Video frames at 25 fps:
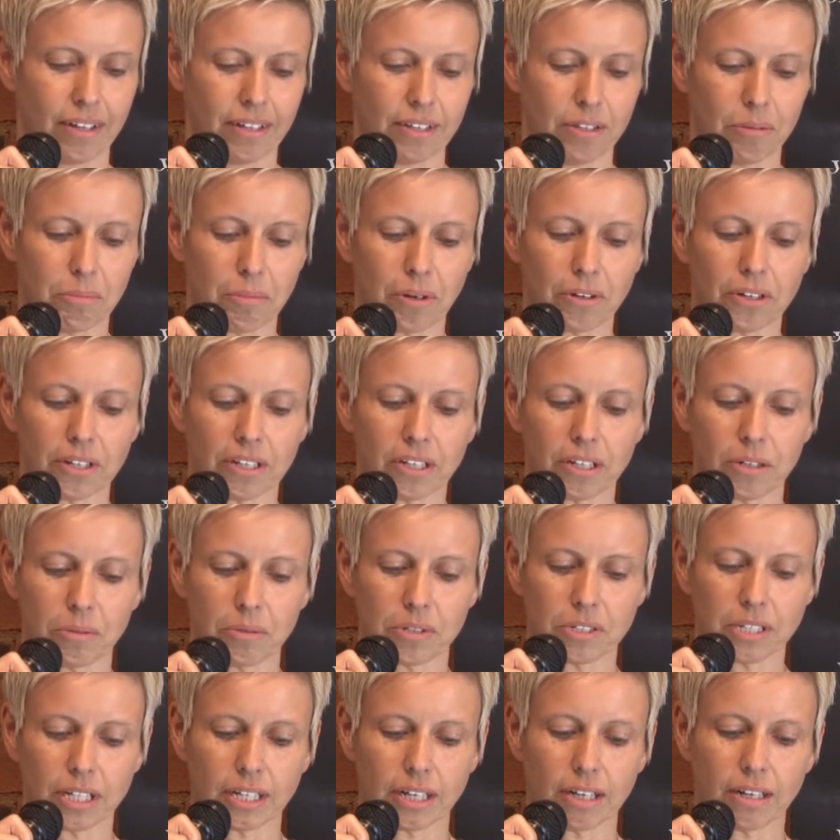The moniker
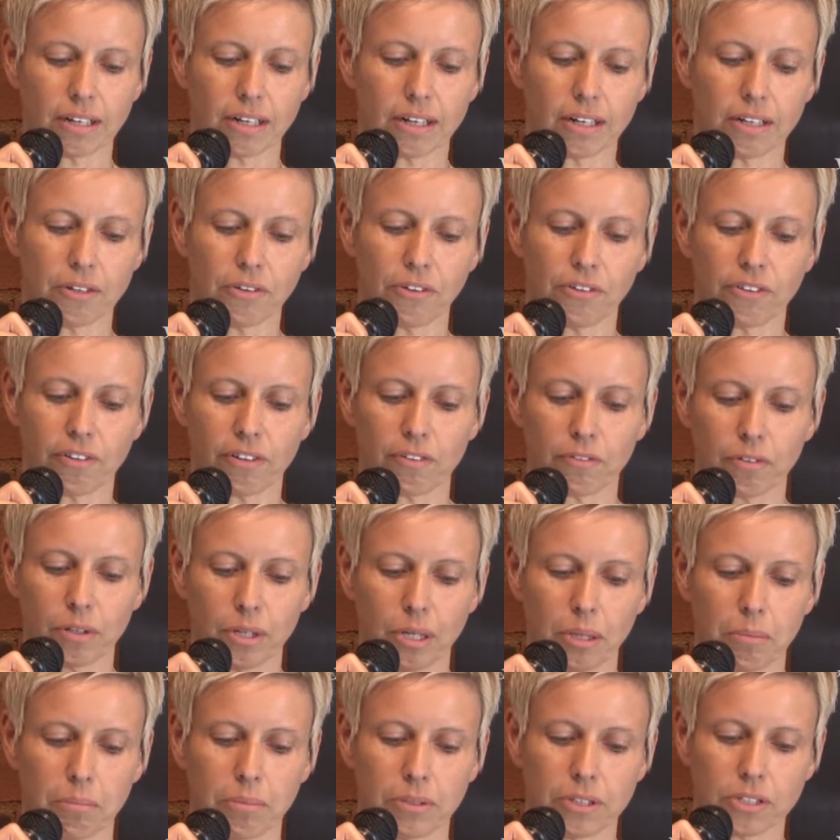was inconclusive,
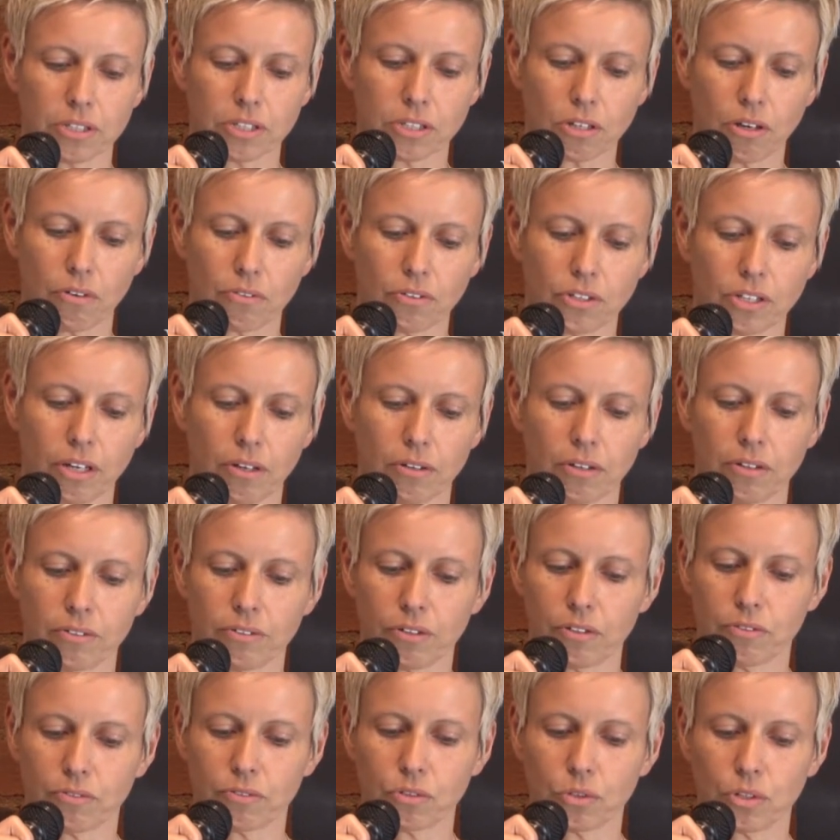but the soft tone of
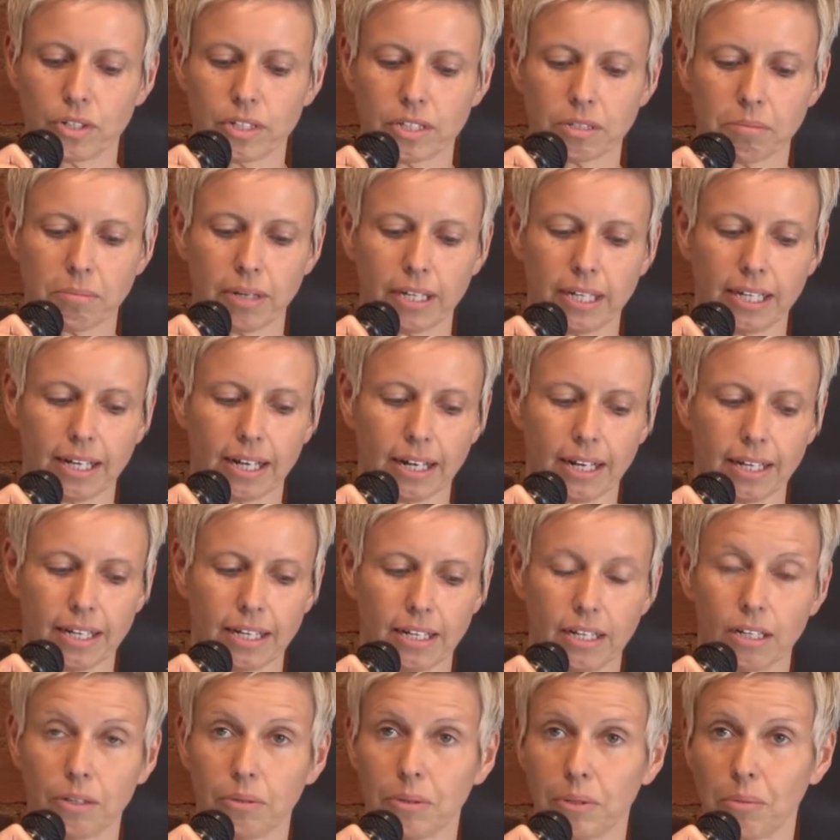her voice made it
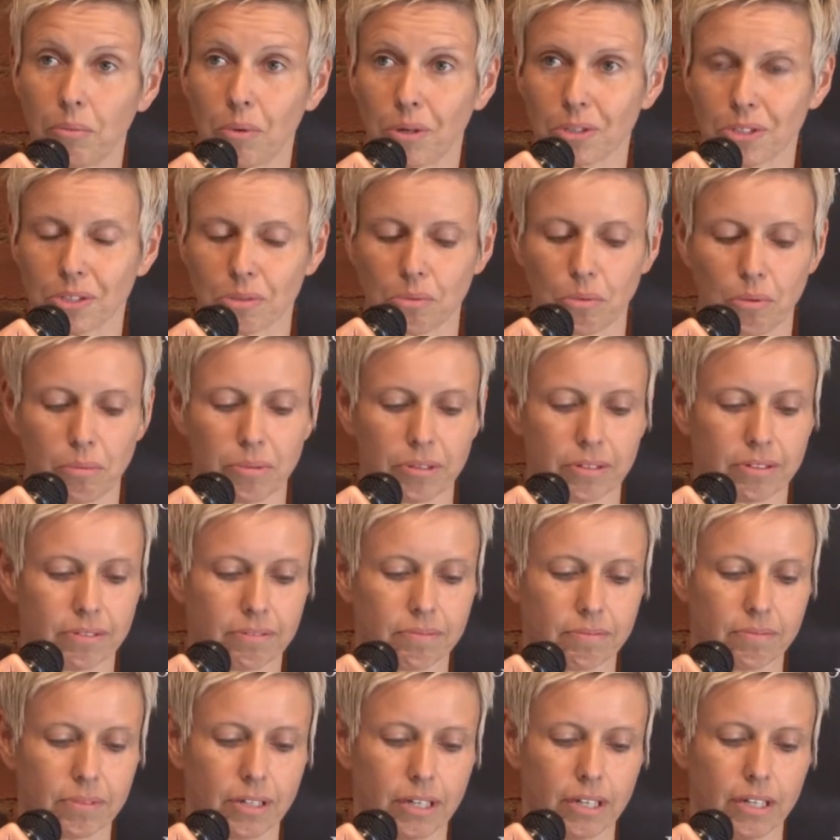clear Louis was a
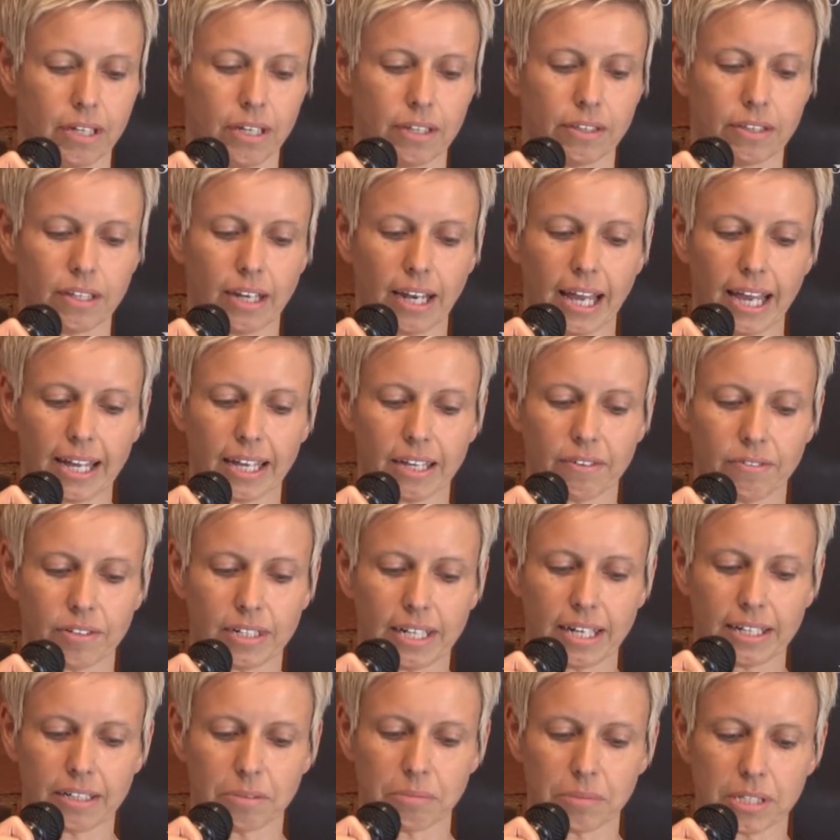woman. The lack of an
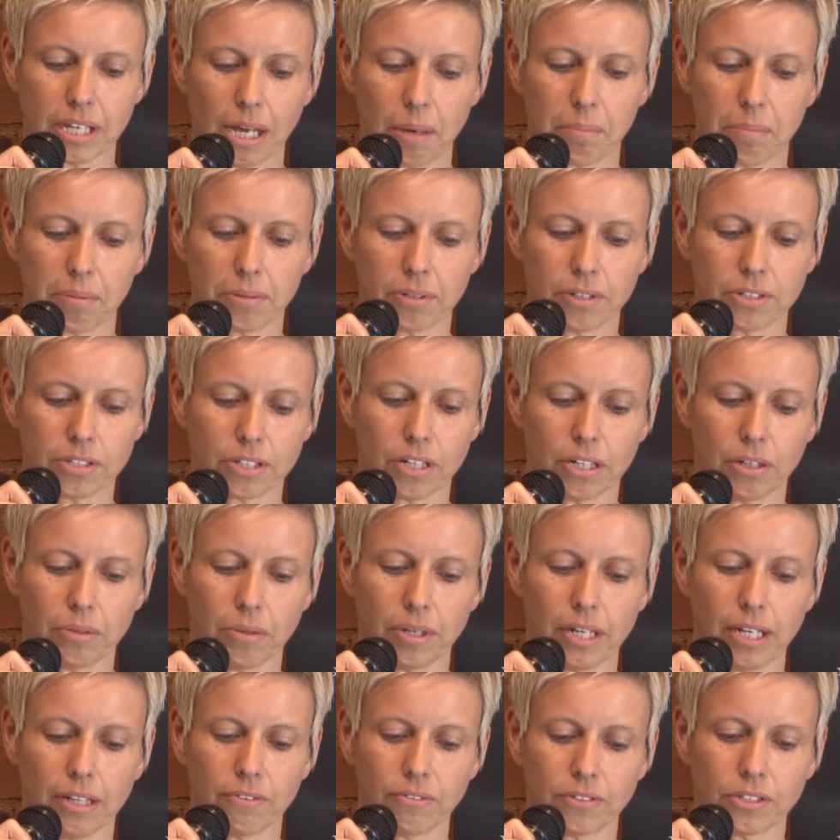Adam's apple as
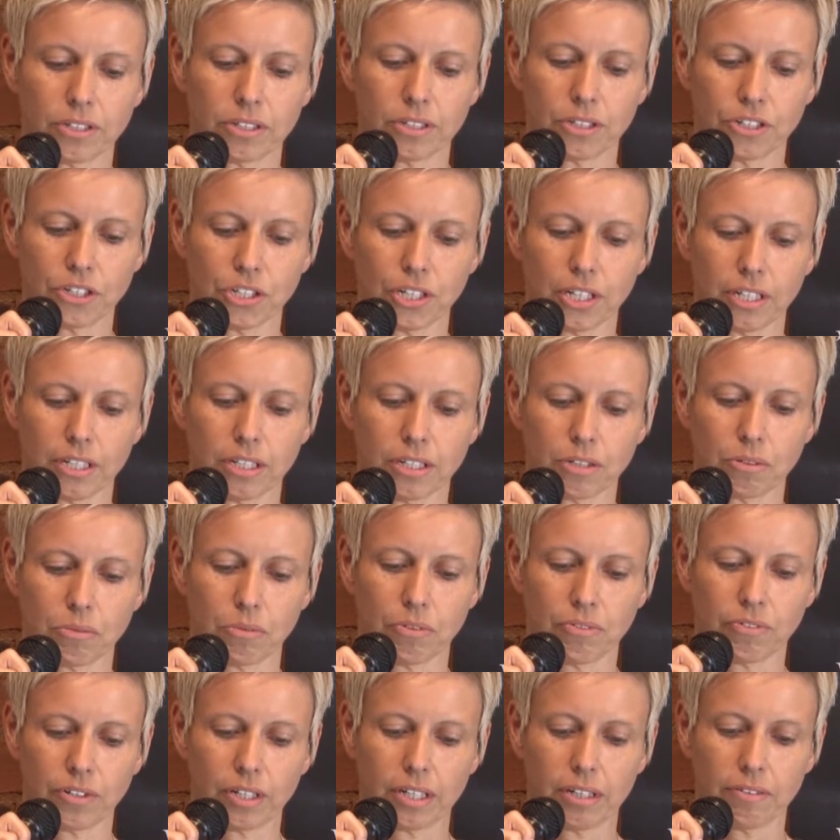Louis lifted her chin to
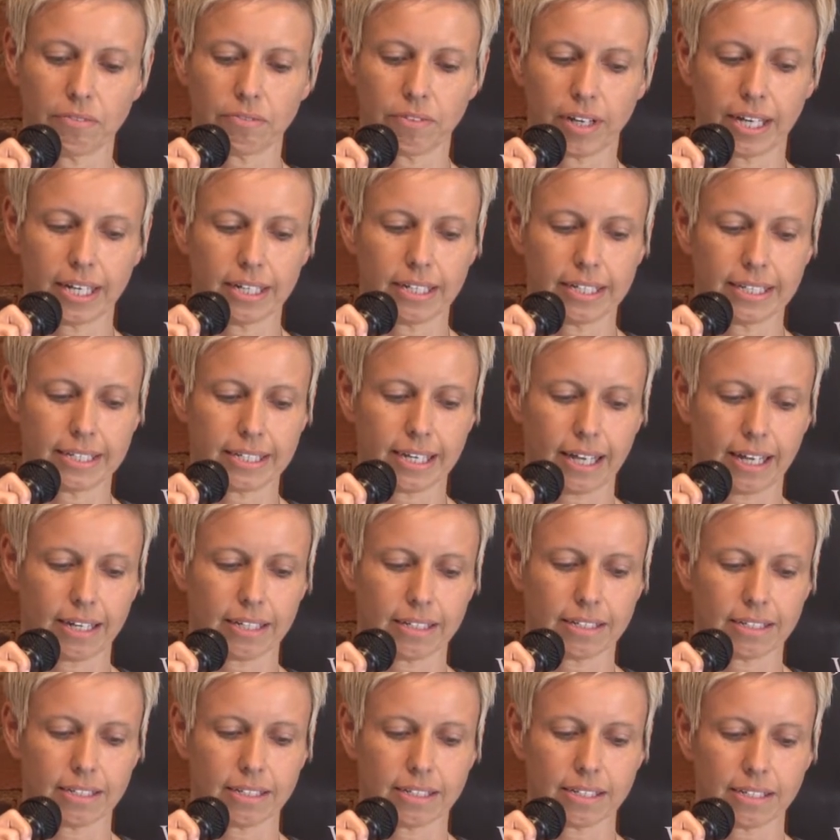reveal a faintly
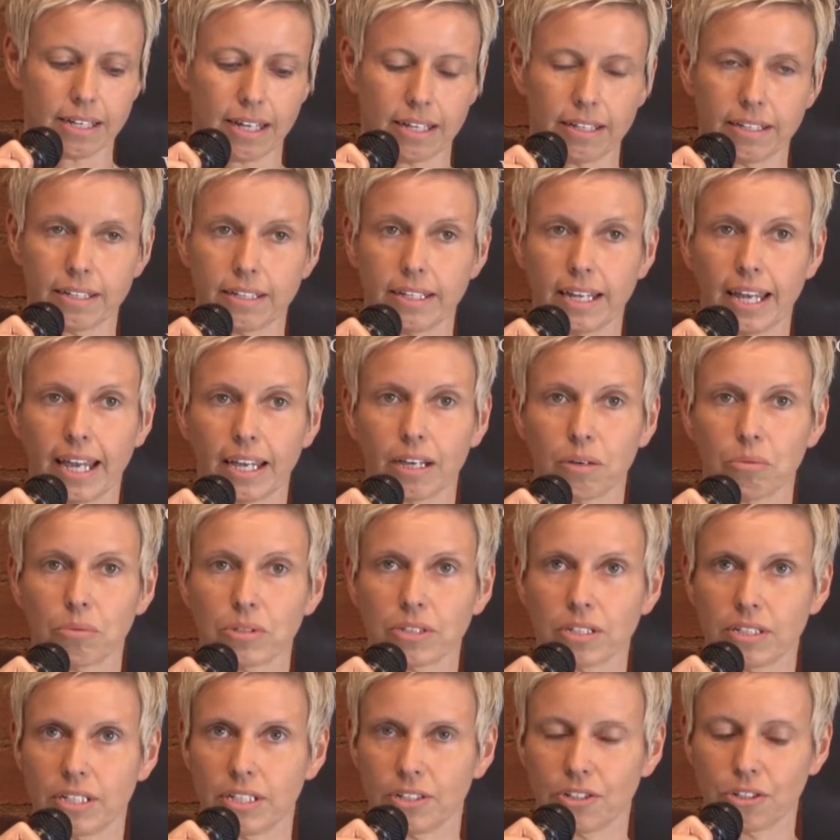tanned and slender neck
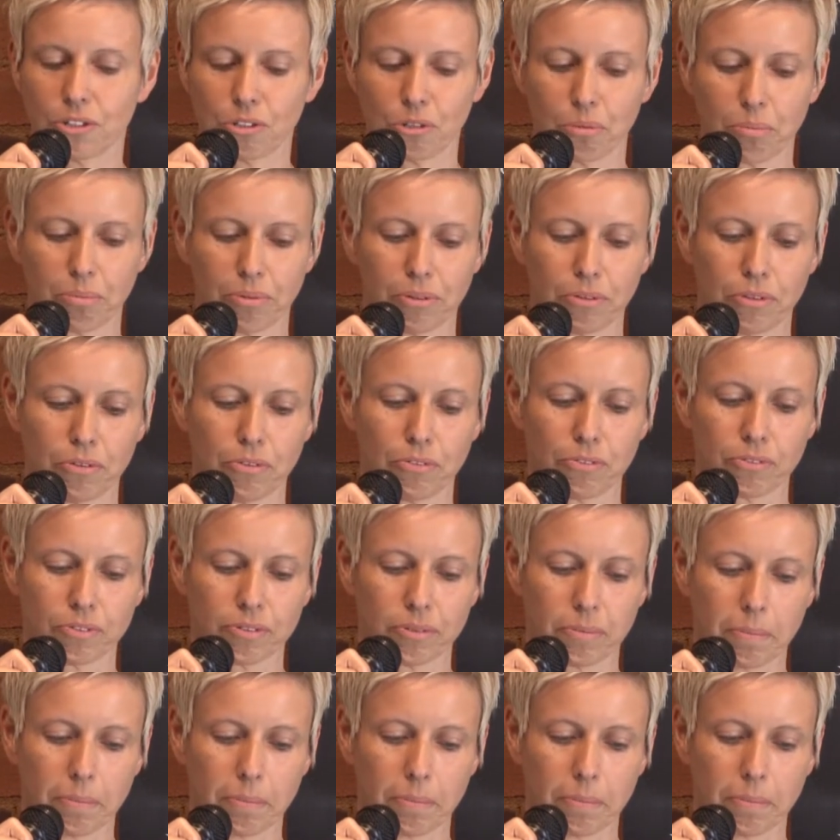was additional proof.